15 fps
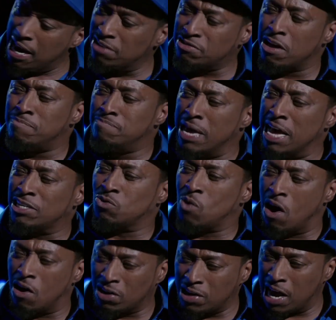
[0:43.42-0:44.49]
There's a bitch
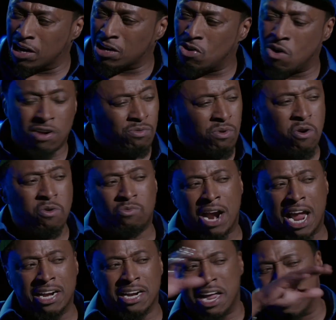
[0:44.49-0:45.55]
walking out of courtroom right